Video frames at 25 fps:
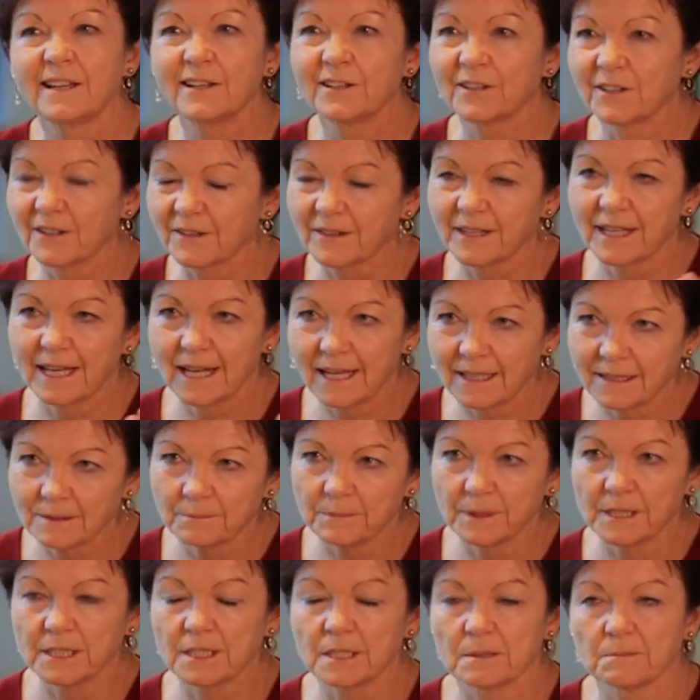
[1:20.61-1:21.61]
you know, the
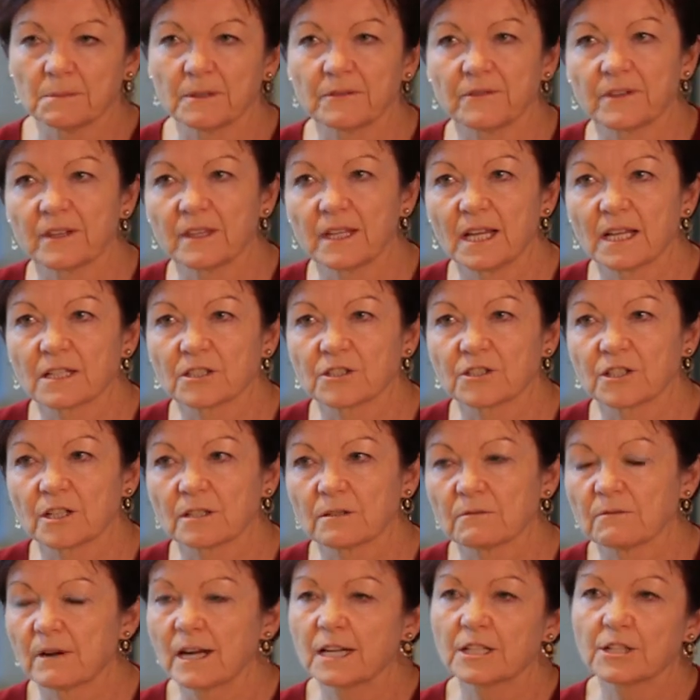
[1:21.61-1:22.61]
aluminium of the next
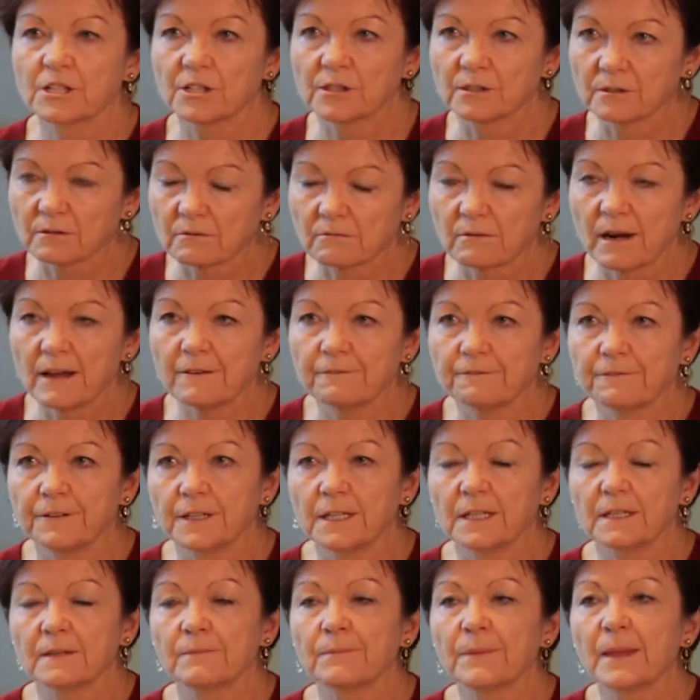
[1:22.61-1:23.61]
generation,
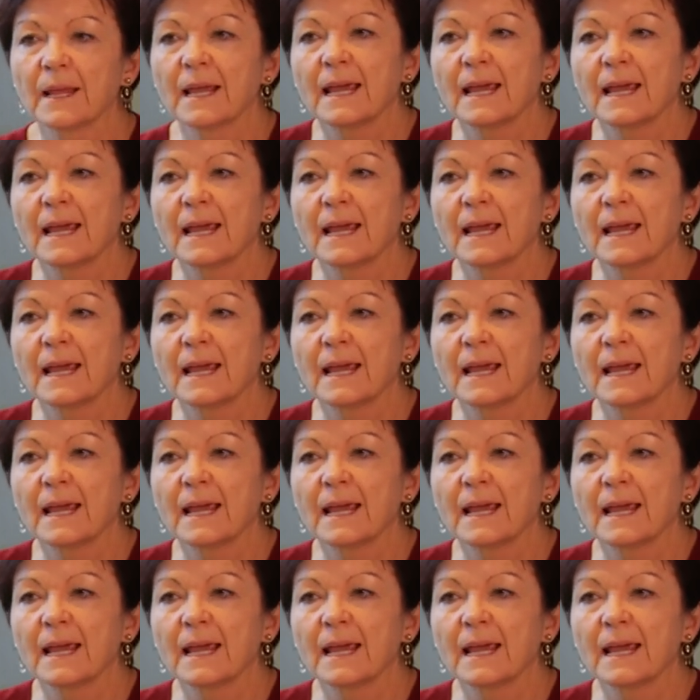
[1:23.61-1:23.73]
graphene,